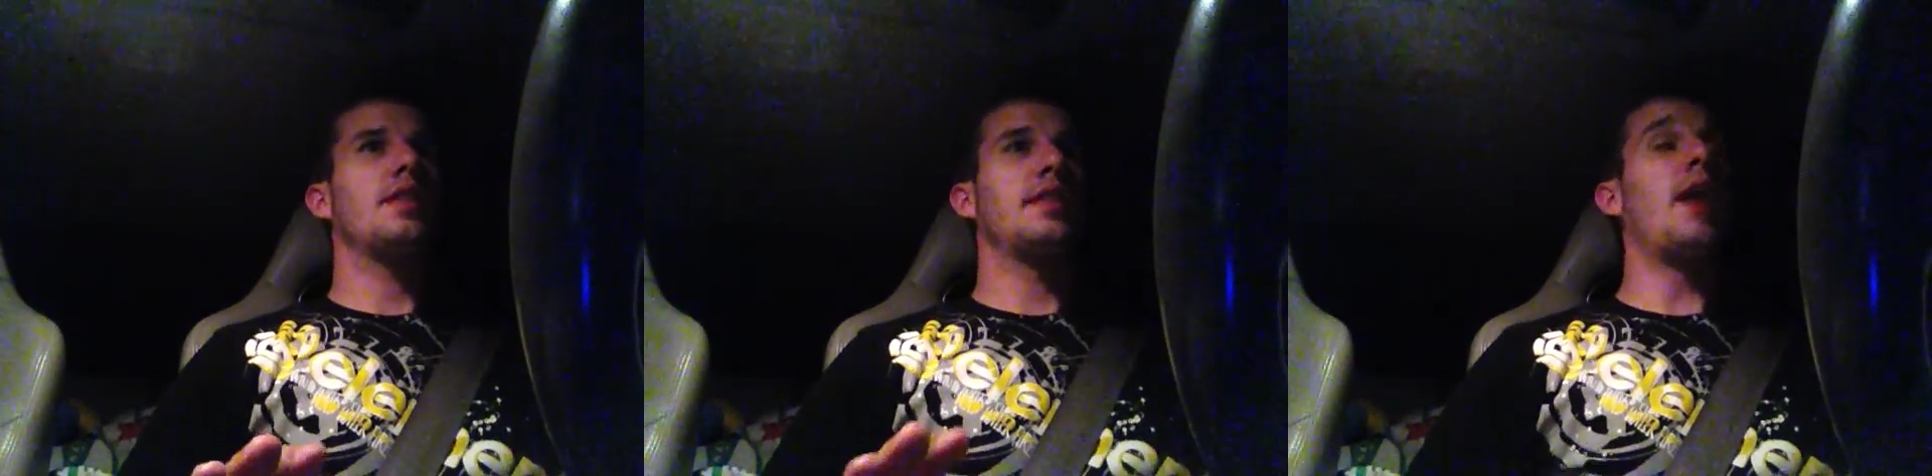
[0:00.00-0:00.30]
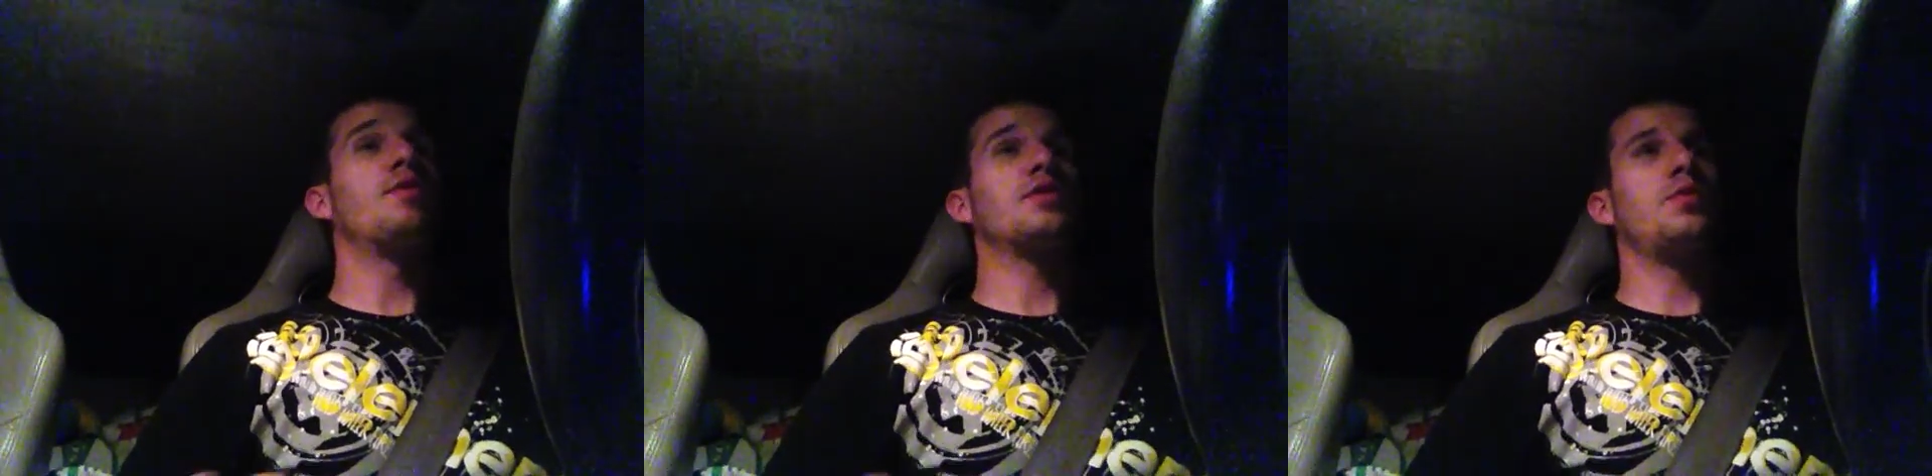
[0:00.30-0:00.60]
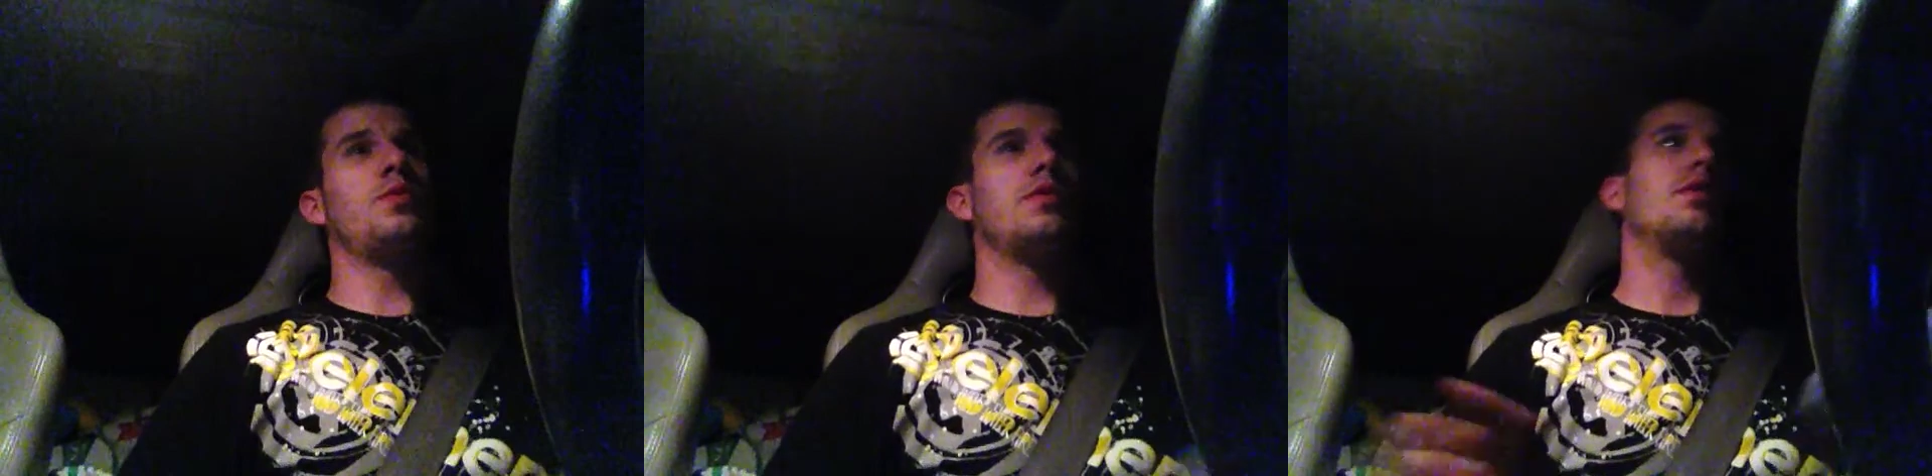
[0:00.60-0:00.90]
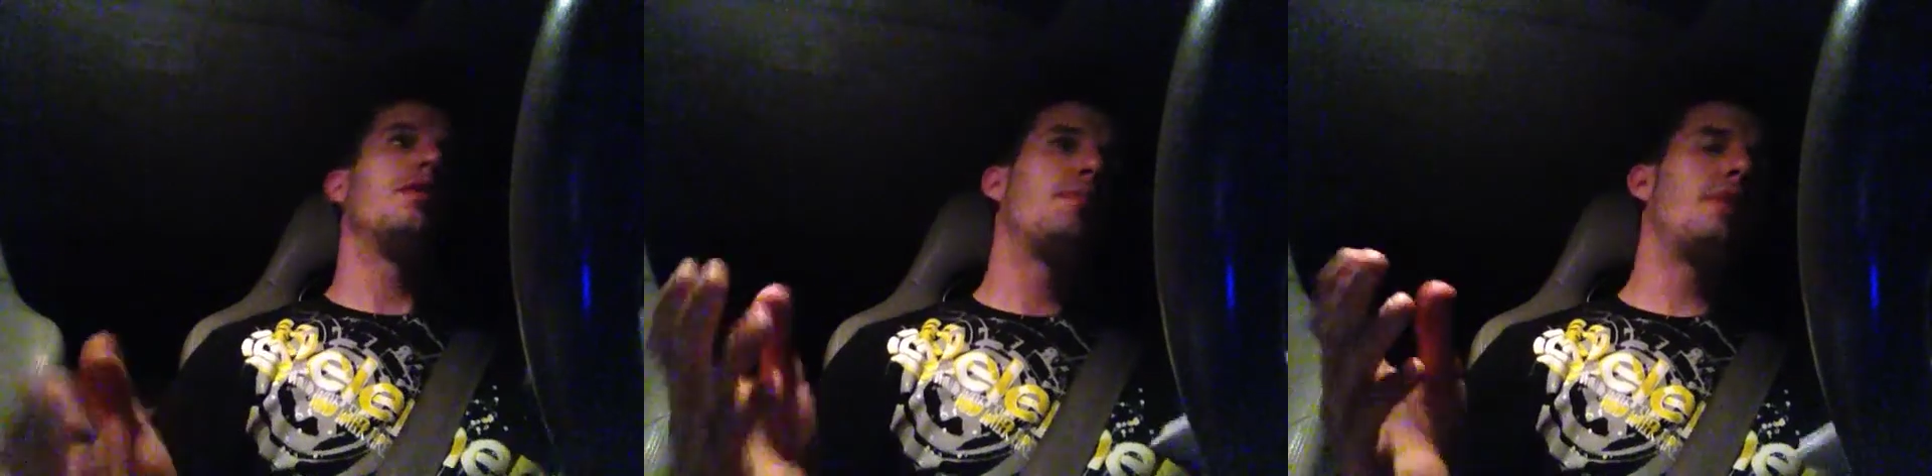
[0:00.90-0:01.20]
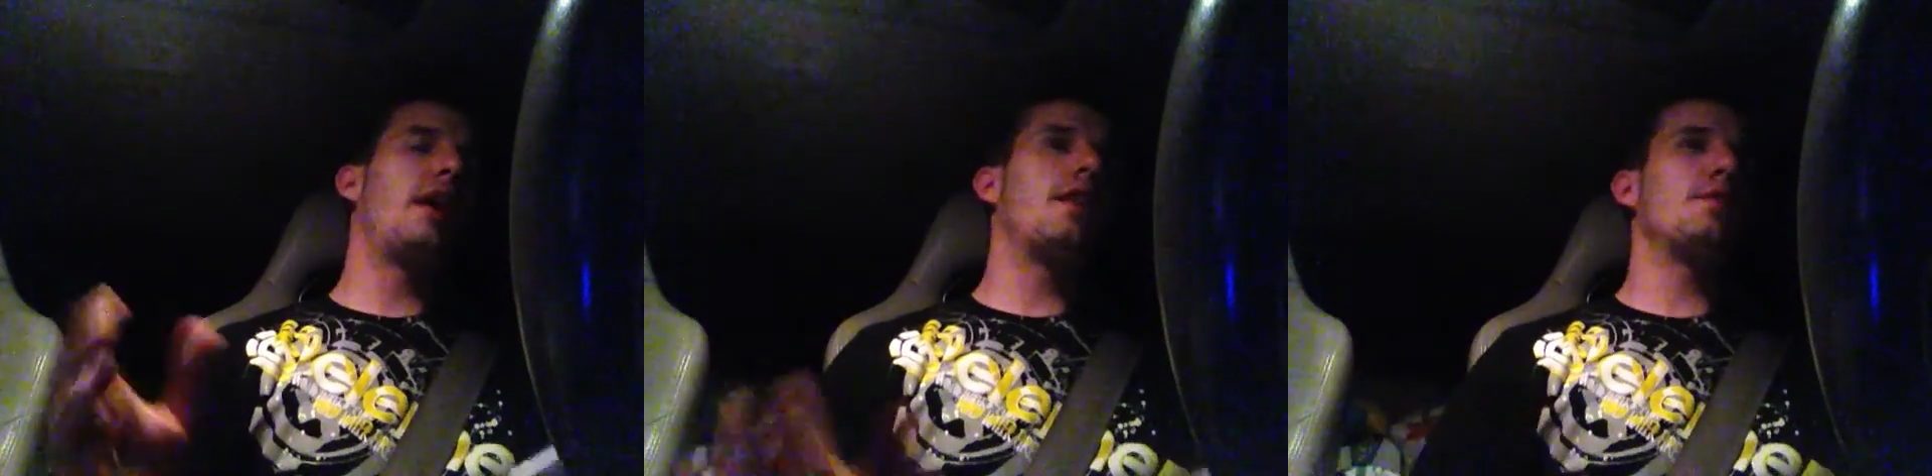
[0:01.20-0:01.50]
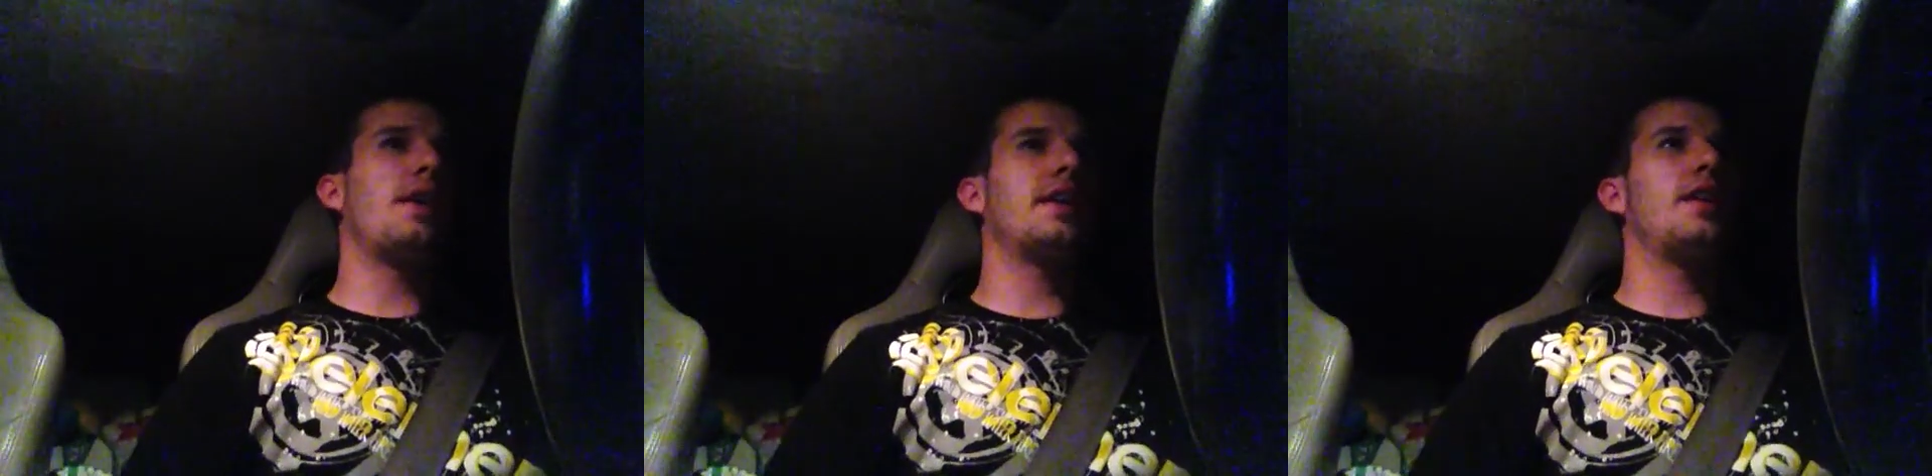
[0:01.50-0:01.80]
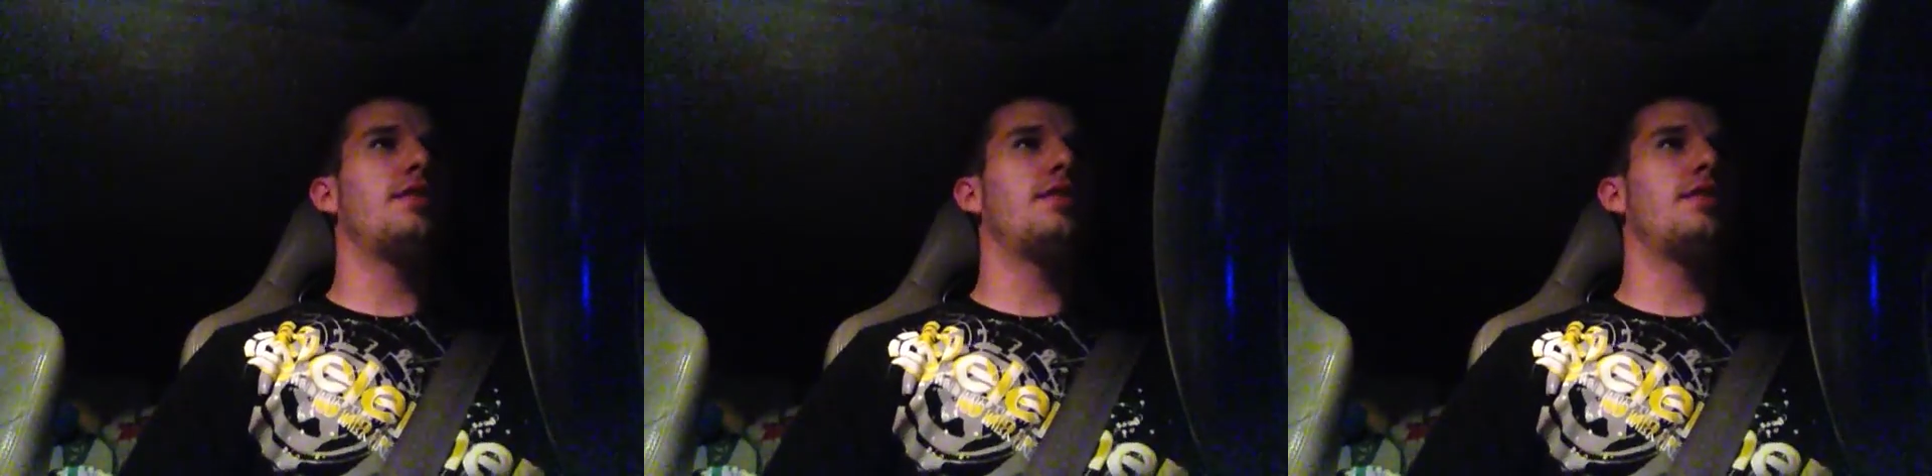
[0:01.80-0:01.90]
that was cool. But otherwise,